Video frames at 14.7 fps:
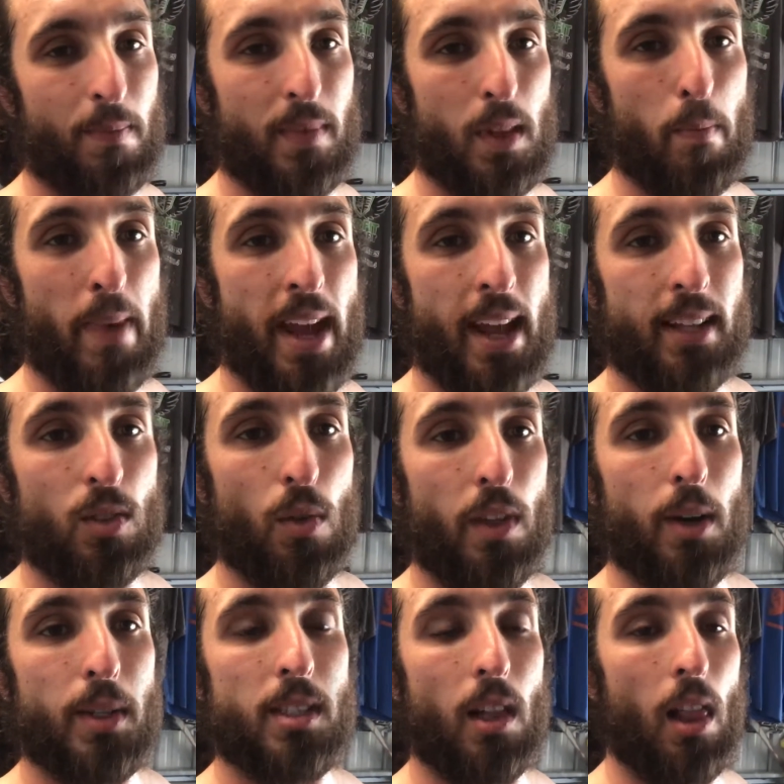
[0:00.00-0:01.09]
The bands,
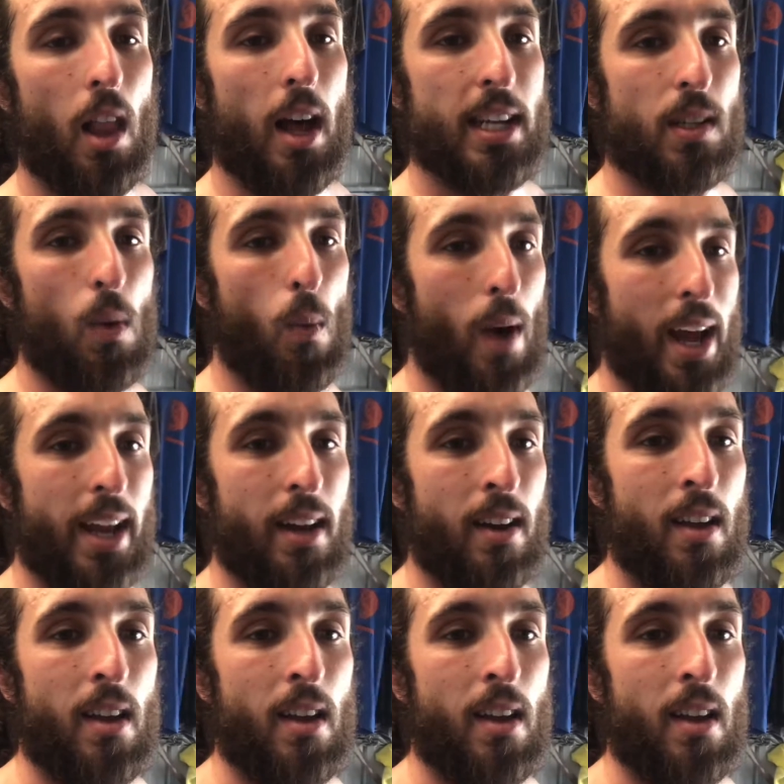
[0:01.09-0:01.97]
although it's a lighter weight